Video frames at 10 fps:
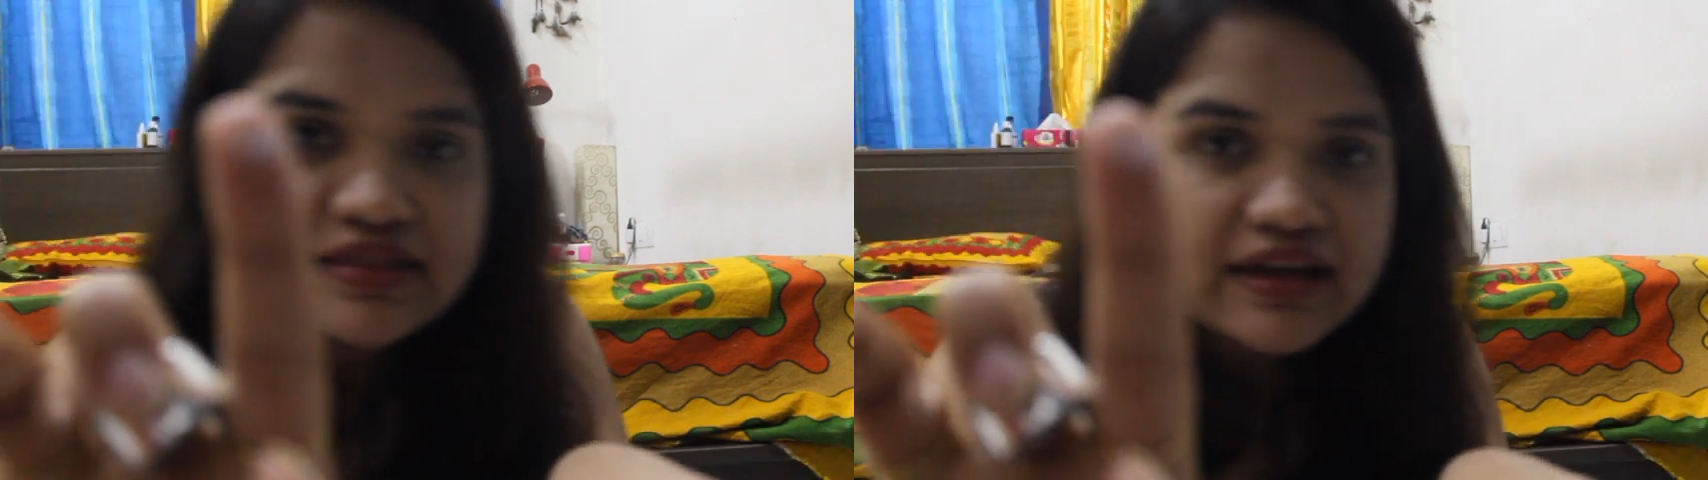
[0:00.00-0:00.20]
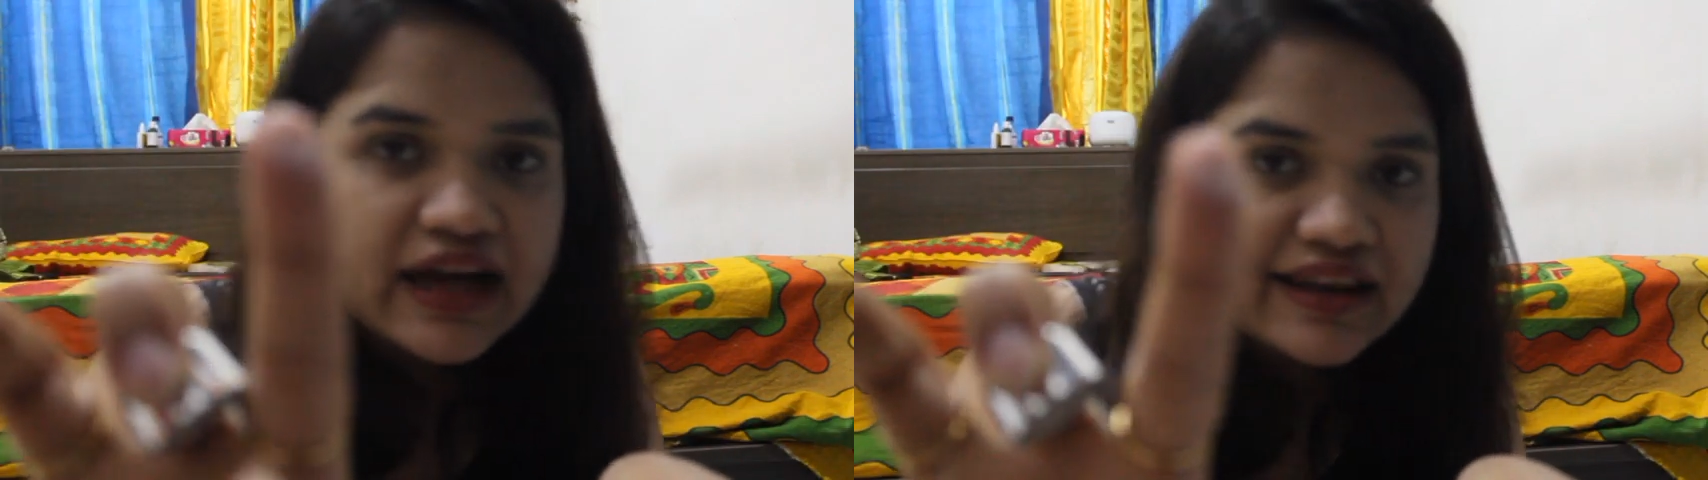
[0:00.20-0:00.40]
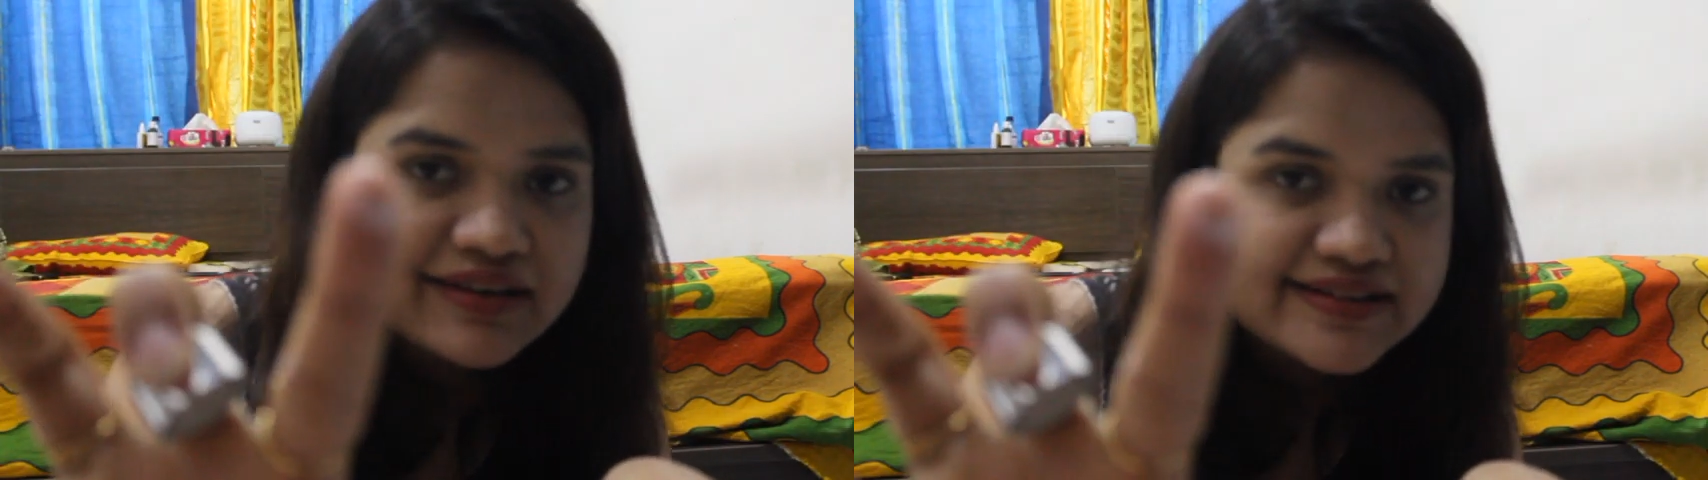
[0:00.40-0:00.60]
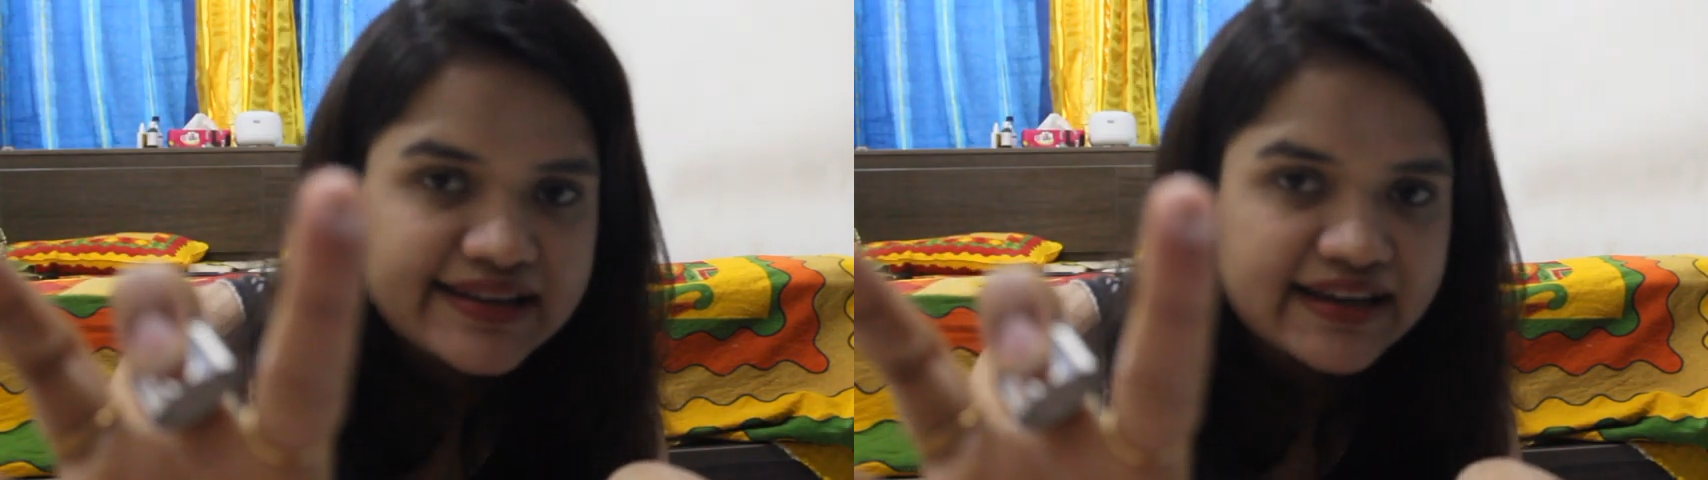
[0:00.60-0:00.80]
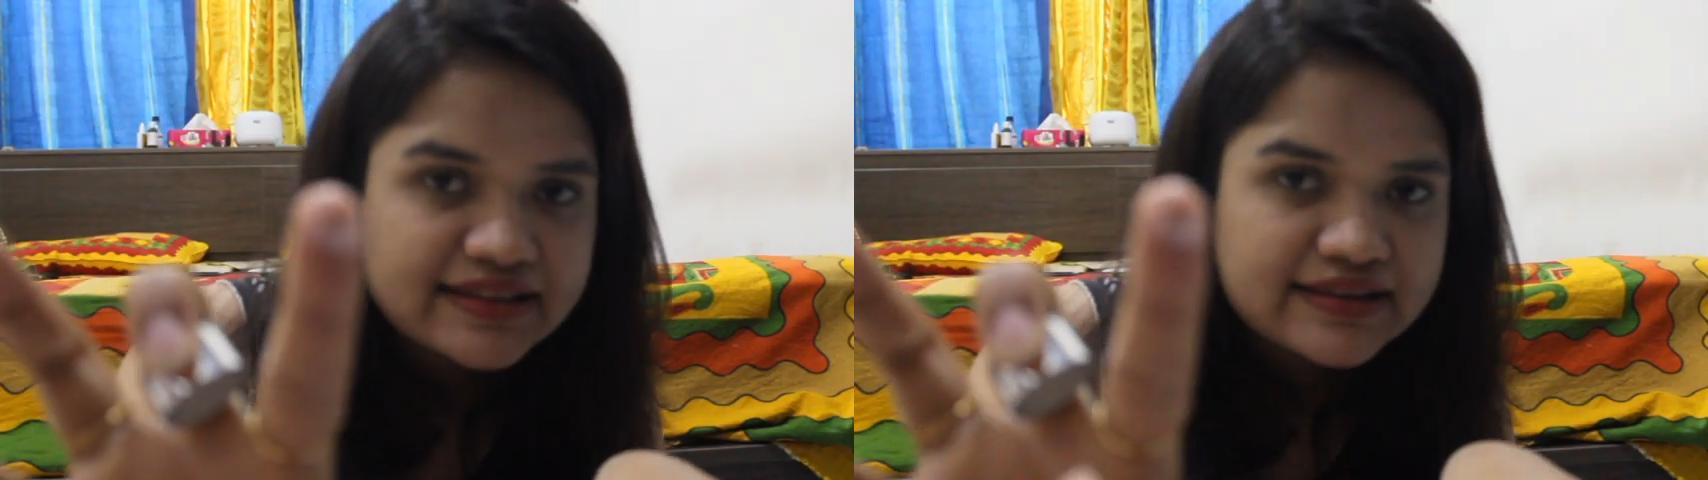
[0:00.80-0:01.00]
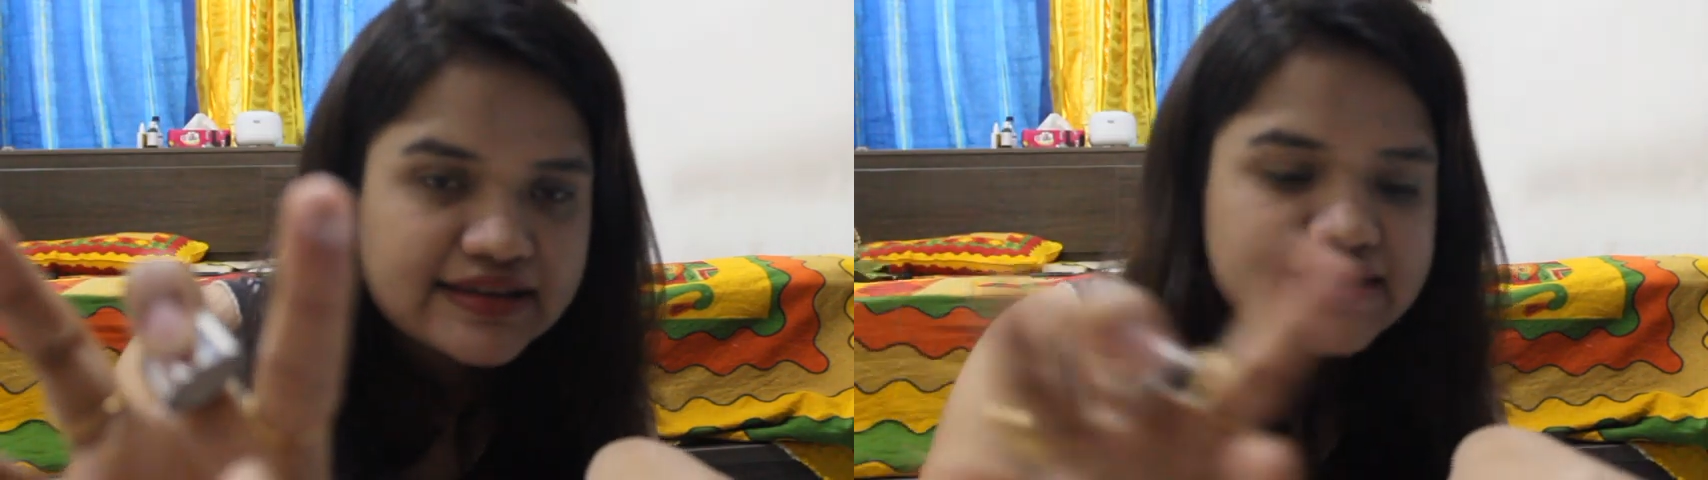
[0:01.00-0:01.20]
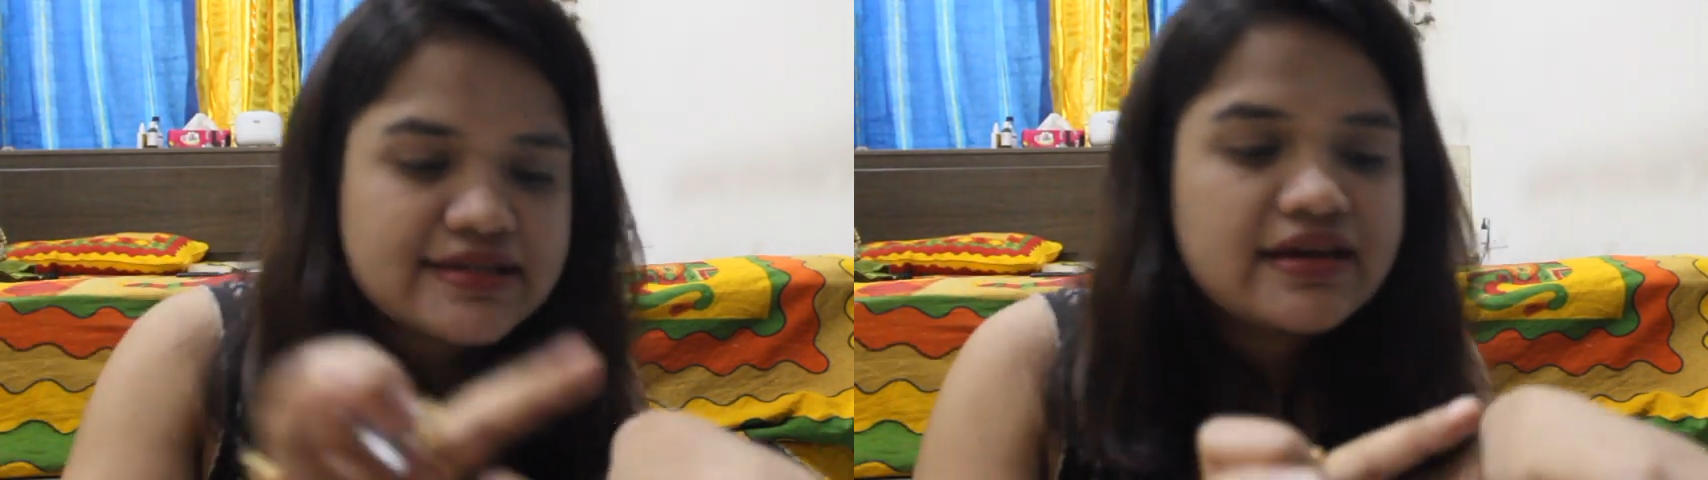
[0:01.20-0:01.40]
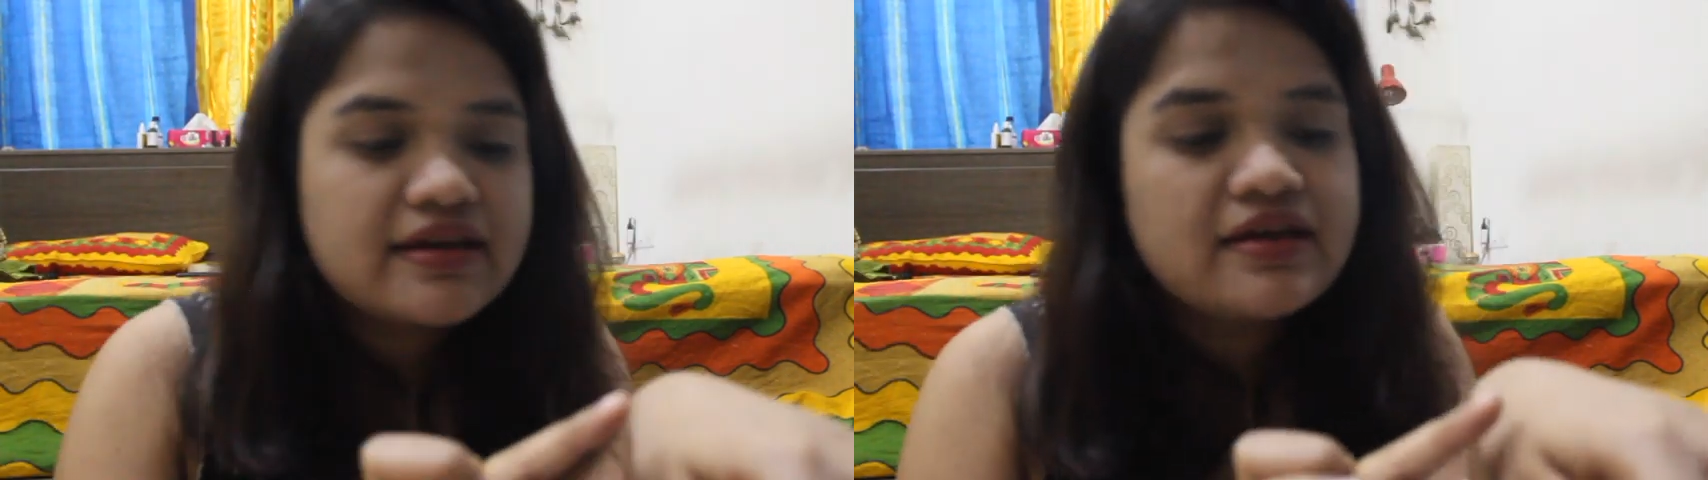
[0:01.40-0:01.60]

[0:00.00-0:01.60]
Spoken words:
the color is like this,